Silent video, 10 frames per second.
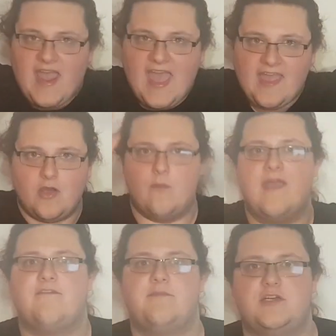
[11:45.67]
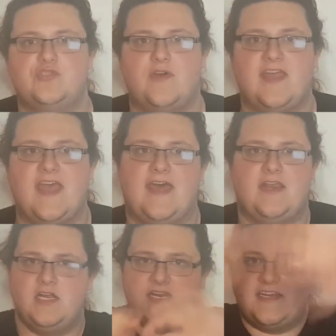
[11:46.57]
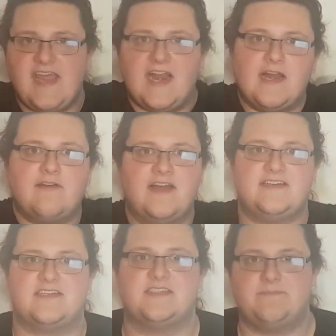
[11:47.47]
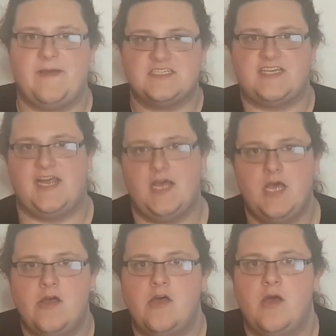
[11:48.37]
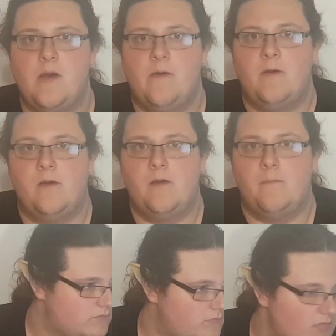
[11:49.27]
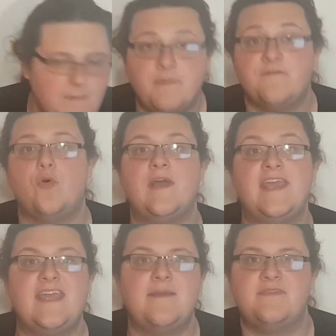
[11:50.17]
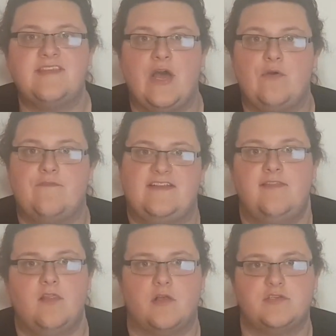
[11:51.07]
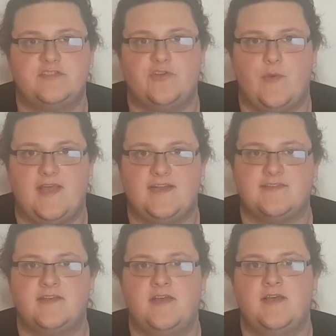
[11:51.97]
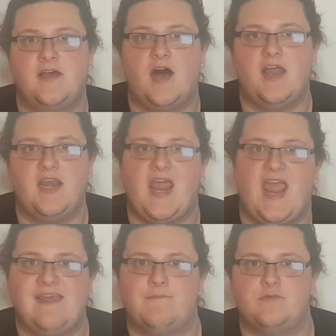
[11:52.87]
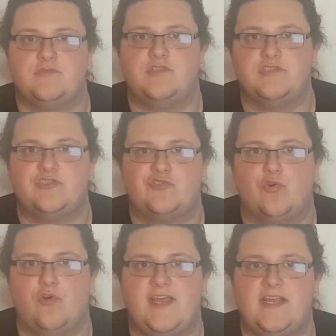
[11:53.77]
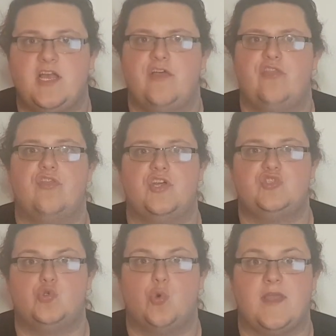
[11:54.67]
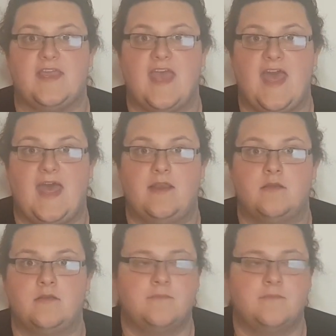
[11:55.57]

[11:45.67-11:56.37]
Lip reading: Hank away from the Joy-Can, getting ready to smash it. Before he himself is lost to it, unable to destroy the Joy-Can.